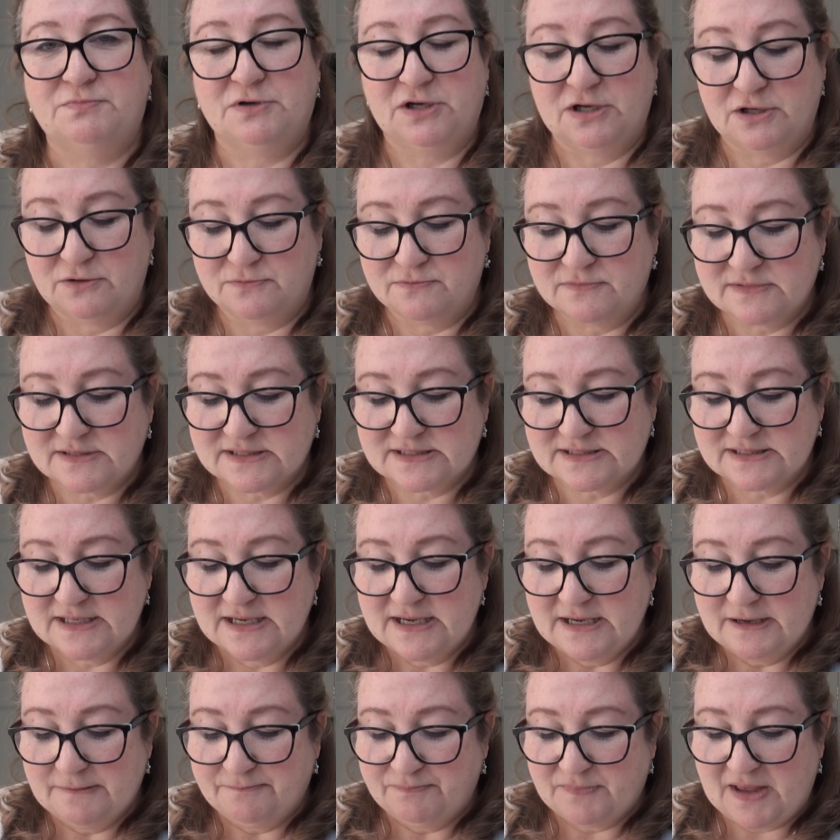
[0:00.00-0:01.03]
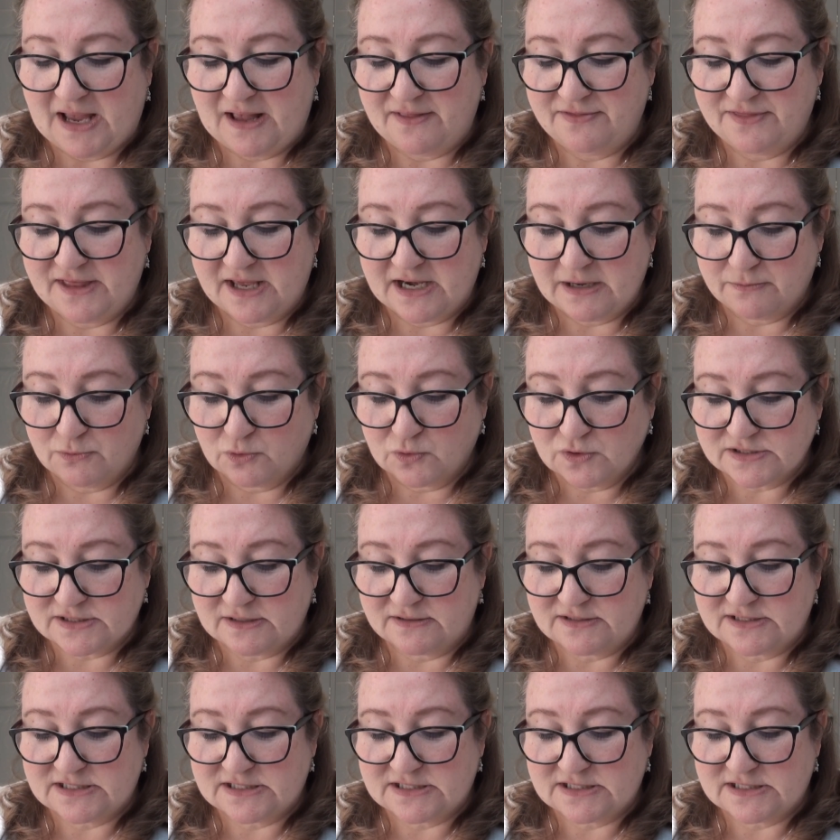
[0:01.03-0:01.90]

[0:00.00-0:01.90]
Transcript: blooms. And then I'm also